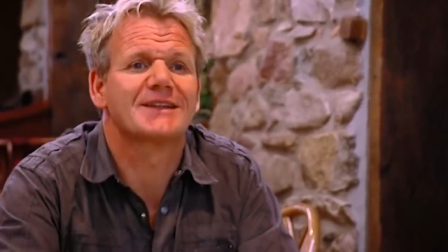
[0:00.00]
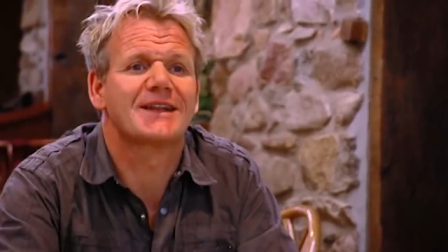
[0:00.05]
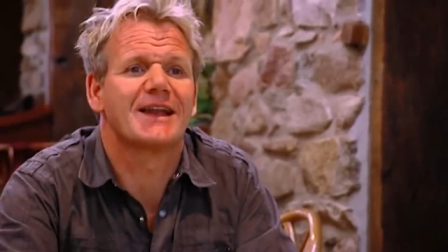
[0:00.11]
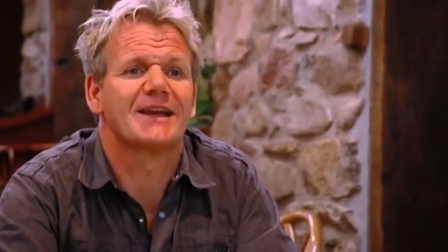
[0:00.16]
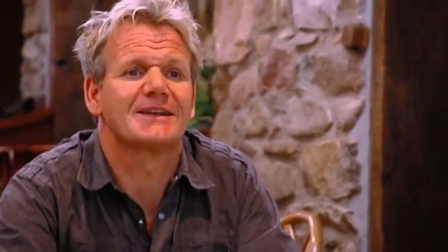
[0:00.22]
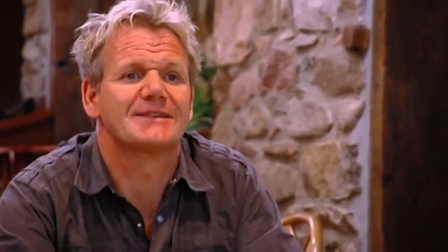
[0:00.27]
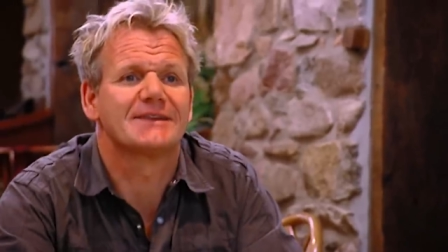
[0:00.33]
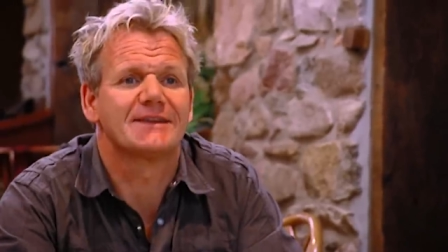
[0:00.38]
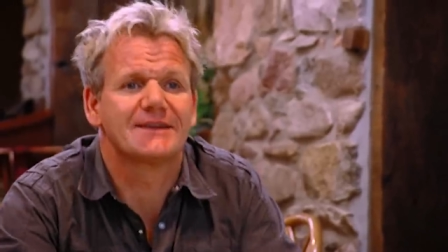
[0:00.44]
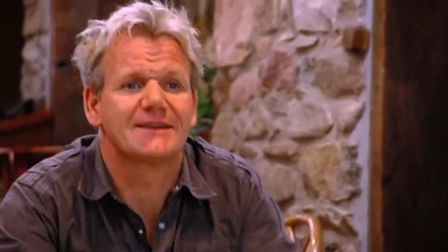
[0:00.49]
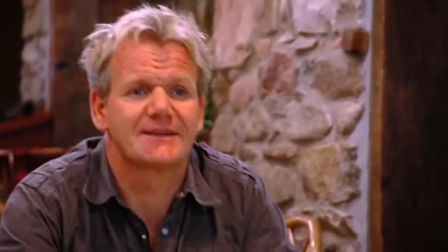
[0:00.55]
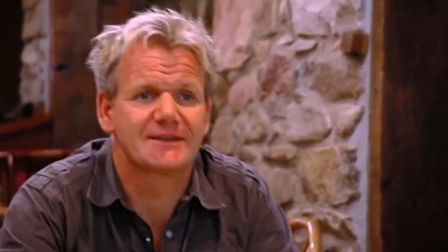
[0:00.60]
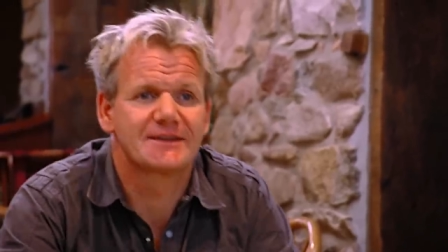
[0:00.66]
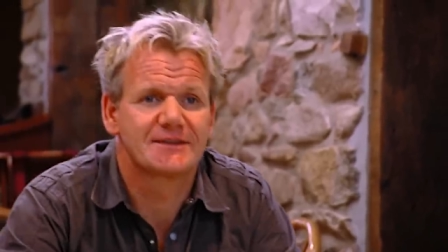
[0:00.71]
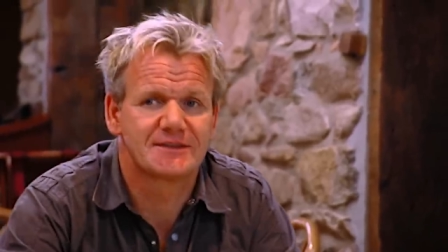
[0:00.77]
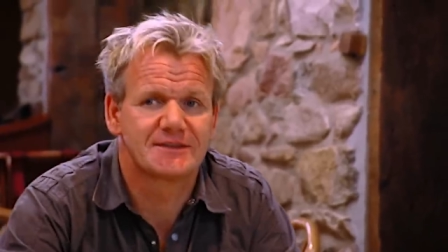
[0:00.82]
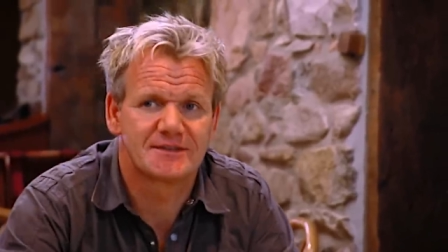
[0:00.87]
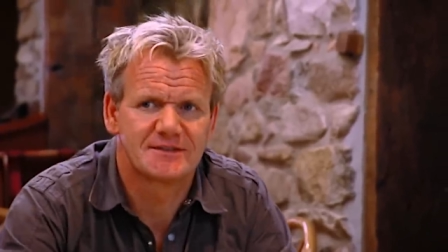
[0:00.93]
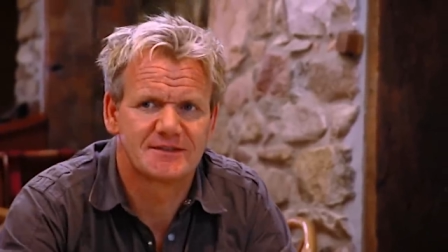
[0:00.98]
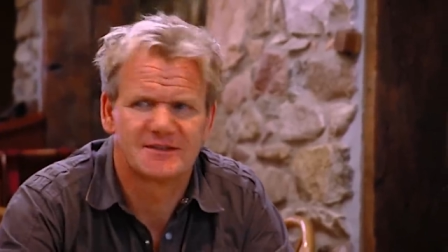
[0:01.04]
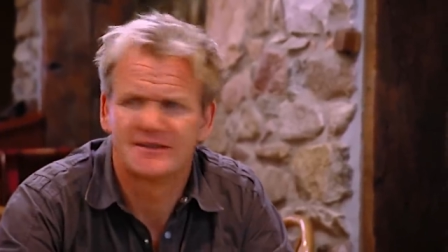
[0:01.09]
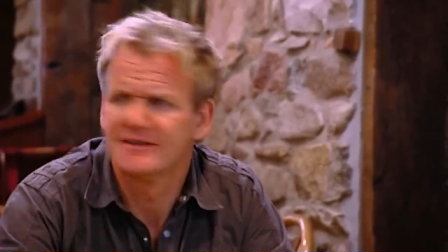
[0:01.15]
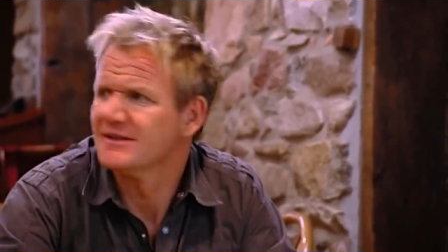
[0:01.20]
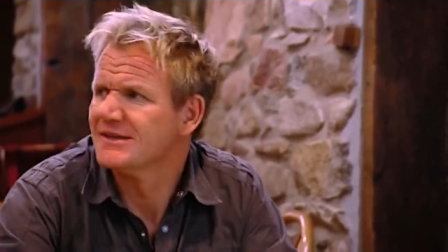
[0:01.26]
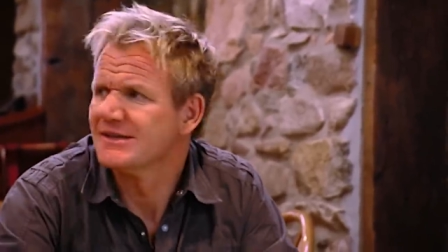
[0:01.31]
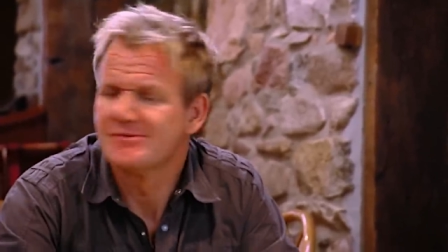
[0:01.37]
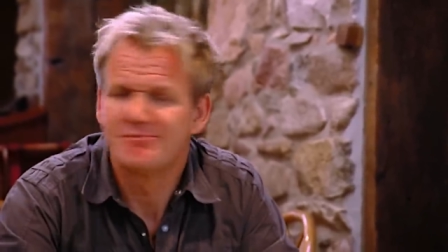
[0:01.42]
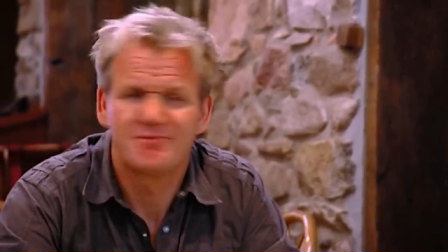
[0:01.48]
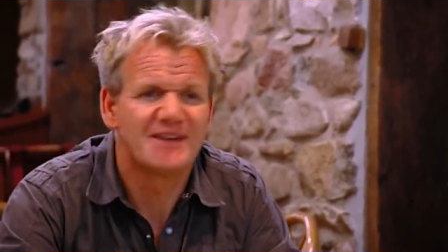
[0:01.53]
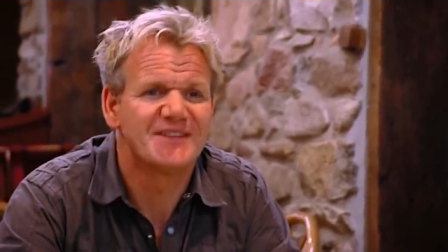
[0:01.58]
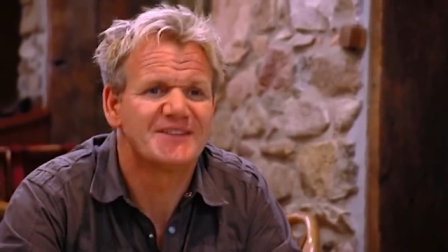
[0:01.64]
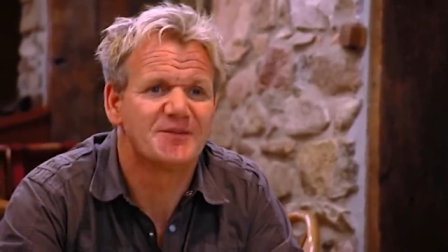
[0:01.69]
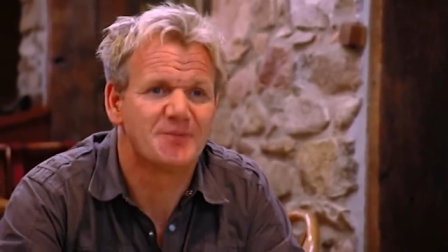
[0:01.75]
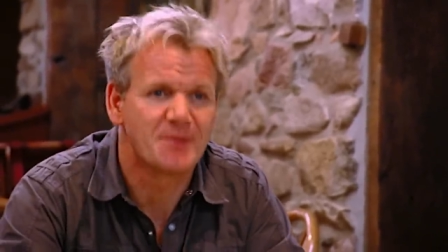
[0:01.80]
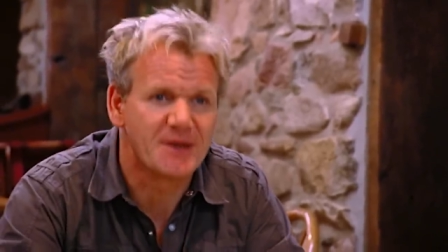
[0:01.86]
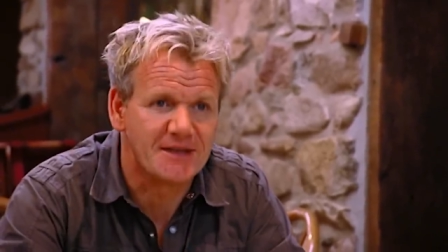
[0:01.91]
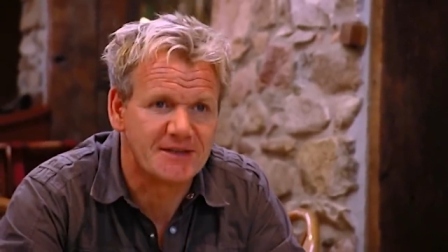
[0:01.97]
classic
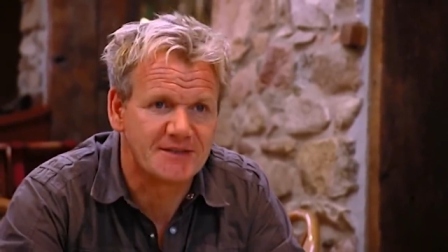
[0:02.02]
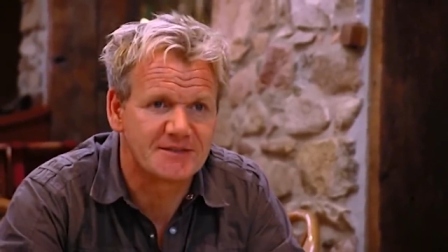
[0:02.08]
piece of meat.